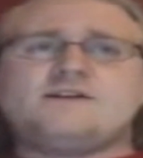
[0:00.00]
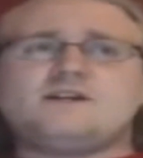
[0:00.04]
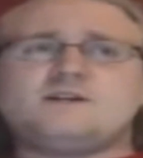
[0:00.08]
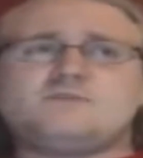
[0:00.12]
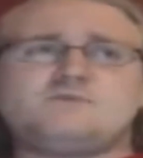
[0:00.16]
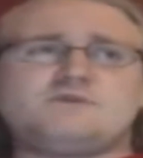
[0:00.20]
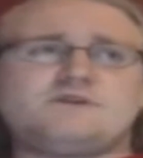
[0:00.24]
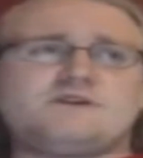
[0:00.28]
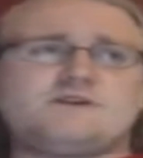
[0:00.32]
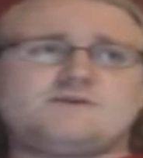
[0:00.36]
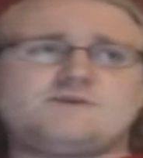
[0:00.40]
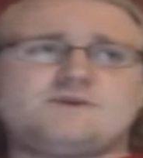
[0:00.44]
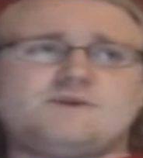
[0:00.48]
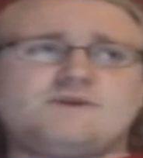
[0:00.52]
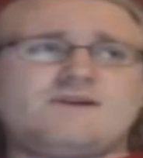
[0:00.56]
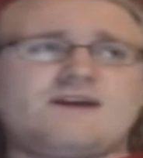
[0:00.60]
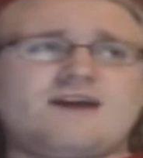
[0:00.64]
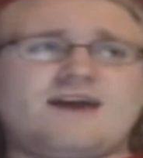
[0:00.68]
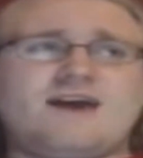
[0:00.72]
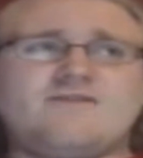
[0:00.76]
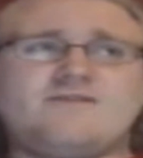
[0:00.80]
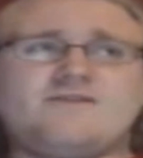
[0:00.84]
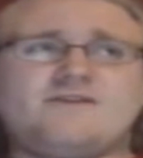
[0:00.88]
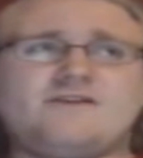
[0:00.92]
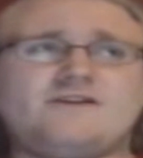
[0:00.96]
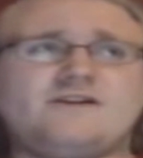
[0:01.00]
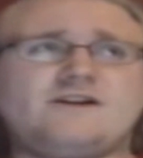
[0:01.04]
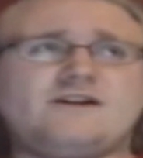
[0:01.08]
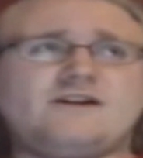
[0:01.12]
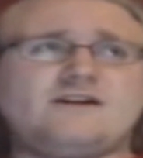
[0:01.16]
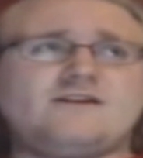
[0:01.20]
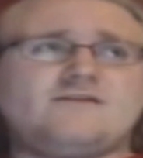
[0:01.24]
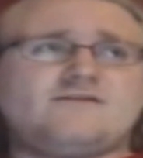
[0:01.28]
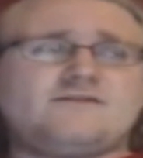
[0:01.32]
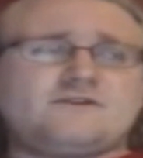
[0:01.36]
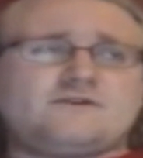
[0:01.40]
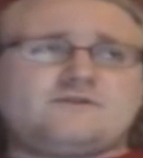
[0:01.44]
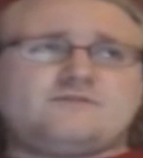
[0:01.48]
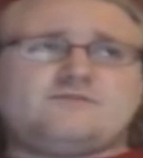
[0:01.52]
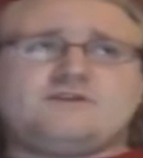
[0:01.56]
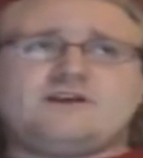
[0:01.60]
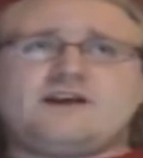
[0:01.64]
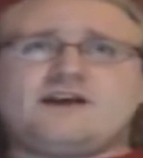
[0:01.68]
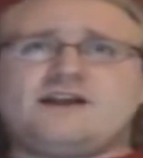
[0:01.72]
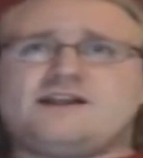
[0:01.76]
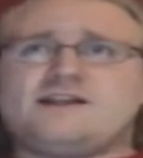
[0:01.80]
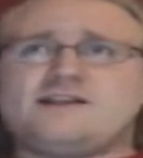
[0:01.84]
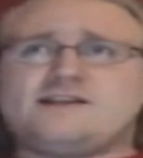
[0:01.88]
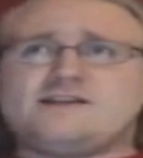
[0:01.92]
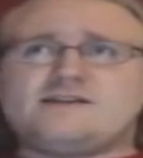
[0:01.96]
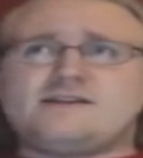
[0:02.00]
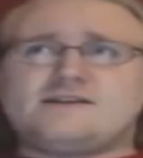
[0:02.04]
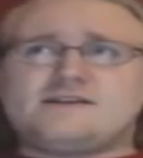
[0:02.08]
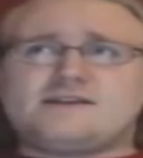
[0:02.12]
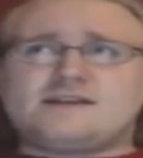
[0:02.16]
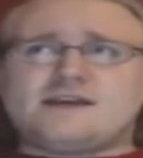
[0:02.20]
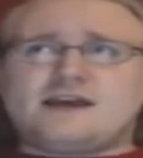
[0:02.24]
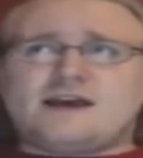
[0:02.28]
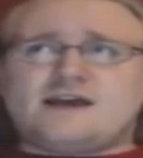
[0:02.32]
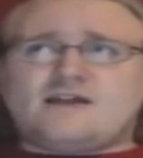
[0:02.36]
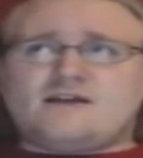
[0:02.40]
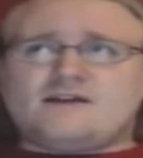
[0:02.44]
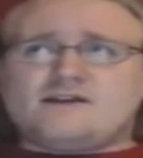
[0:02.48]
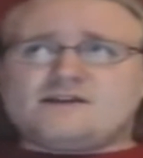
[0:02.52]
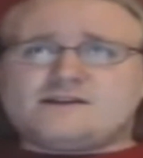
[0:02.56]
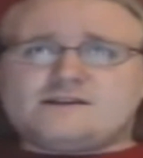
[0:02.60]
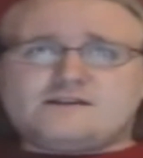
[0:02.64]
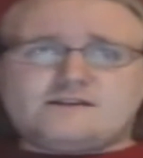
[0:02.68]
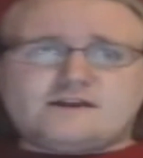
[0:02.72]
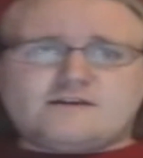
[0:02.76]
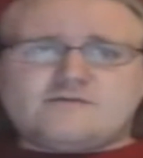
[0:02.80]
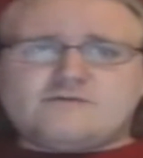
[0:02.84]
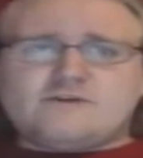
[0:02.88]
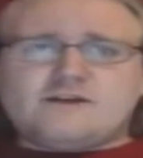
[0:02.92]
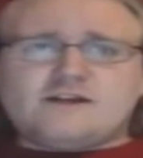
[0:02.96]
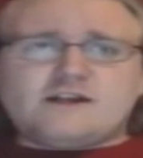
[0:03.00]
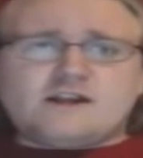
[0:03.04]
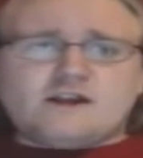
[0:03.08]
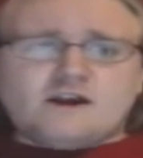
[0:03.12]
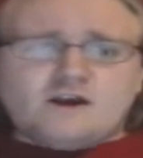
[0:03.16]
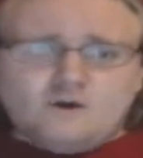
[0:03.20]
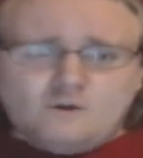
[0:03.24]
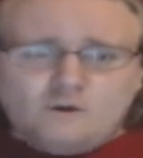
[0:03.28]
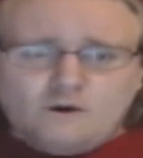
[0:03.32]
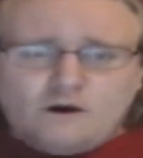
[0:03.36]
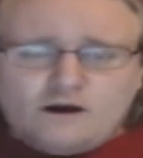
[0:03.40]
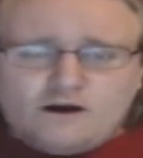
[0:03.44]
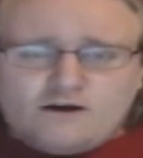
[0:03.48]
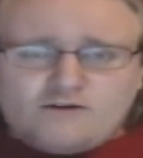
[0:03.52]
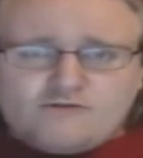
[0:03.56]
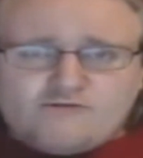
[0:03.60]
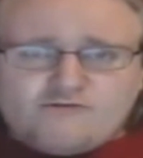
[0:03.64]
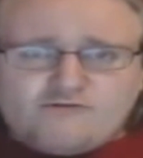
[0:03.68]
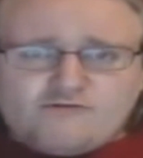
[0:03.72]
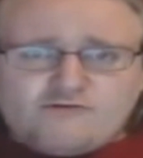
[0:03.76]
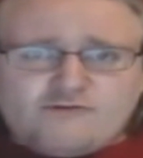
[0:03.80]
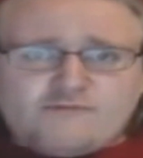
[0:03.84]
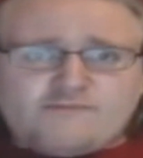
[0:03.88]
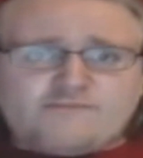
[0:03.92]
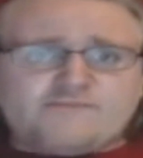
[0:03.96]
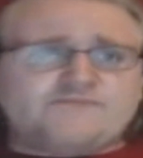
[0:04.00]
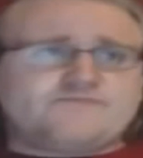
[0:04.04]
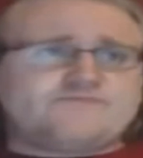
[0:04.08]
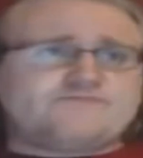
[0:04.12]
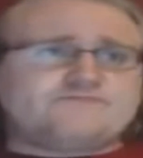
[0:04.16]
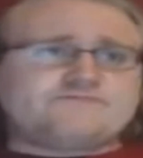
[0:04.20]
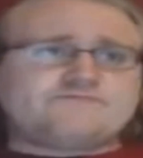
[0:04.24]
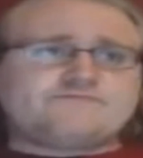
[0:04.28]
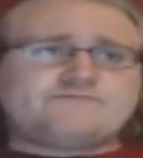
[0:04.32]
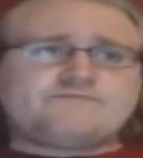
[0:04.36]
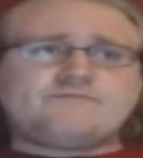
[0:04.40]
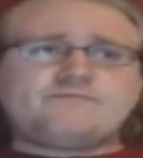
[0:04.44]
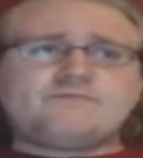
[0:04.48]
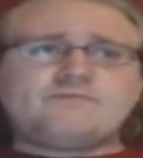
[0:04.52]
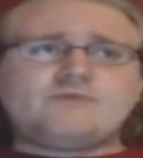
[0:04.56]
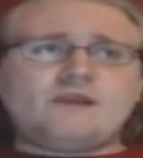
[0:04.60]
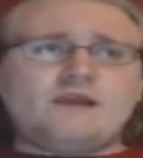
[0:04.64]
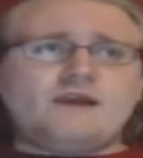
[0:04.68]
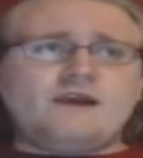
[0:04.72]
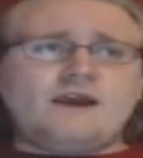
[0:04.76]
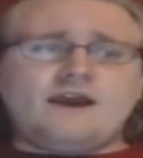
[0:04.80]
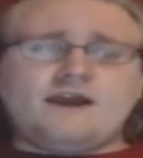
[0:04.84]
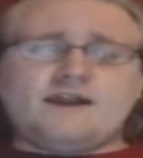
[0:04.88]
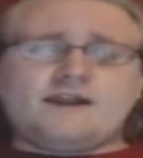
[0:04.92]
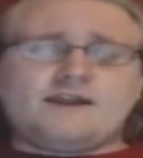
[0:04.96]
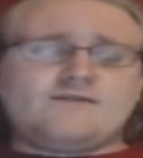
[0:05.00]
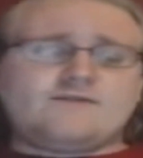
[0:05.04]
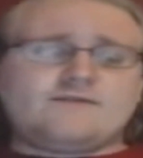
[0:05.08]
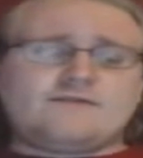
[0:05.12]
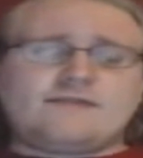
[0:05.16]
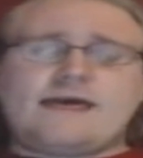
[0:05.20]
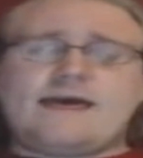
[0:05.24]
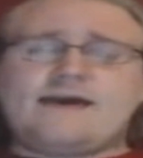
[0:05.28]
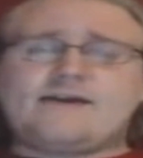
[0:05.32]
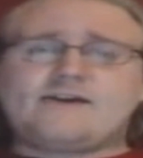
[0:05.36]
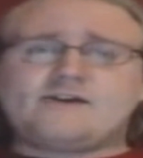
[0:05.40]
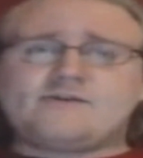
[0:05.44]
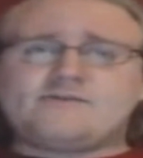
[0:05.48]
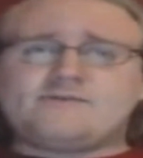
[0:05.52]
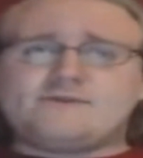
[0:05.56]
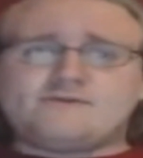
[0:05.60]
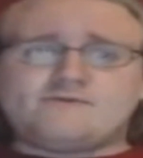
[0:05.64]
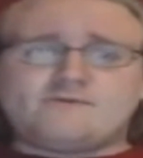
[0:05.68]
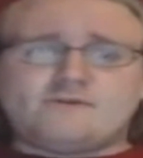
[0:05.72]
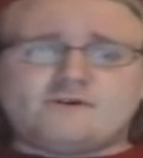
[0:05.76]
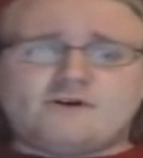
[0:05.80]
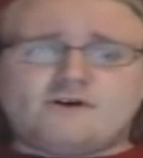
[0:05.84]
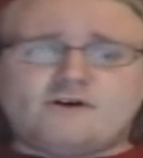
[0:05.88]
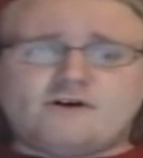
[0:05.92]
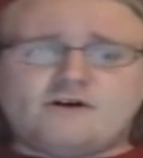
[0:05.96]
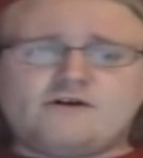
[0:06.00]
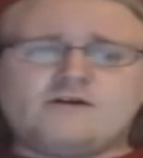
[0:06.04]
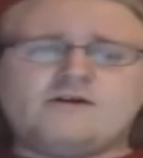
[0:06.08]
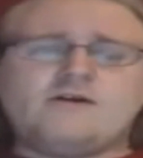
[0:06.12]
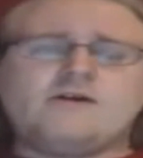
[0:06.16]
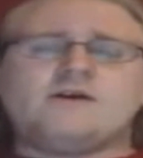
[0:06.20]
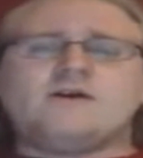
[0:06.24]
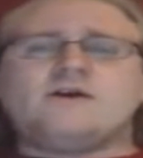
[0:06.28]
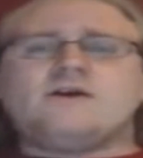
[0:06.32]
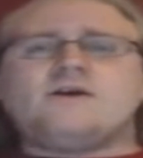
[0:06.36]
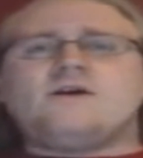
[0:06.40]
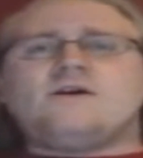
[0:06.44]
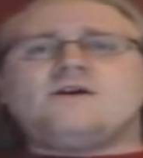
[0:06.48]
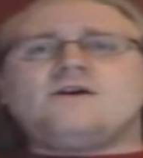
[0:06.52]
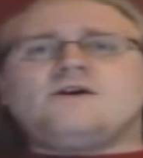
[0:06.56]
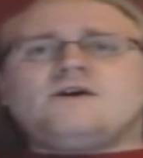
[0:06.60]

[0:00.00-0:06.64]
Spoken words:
Just because we don't have it on any of the other planets in this galaxy that we know of, and even that could be wrong,